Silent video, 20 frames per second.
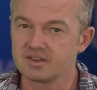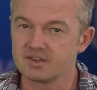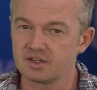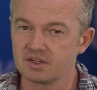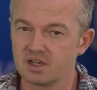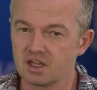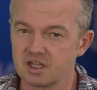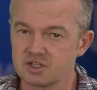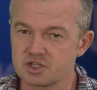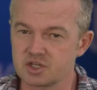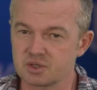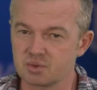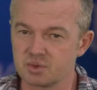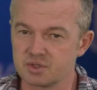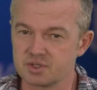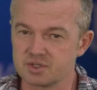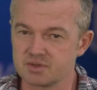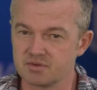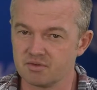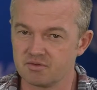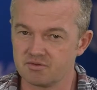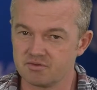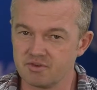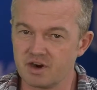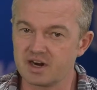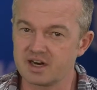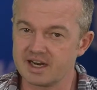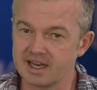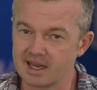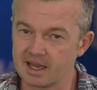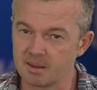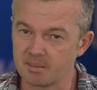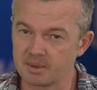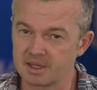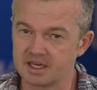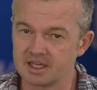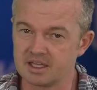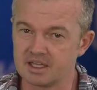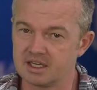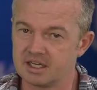their logic was very
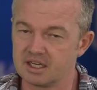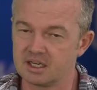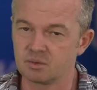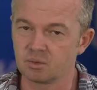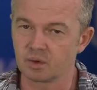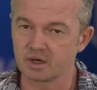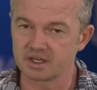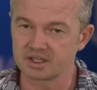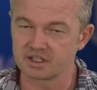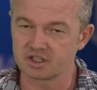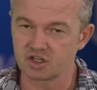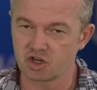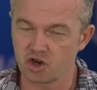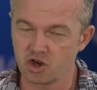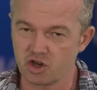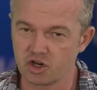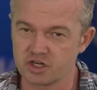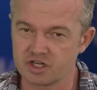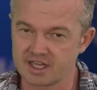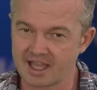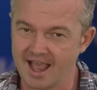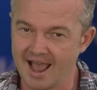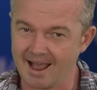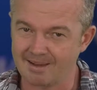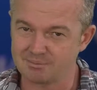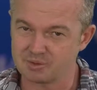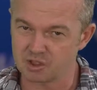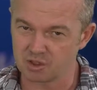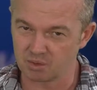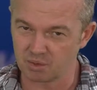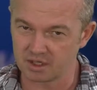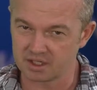limited in what it could capture,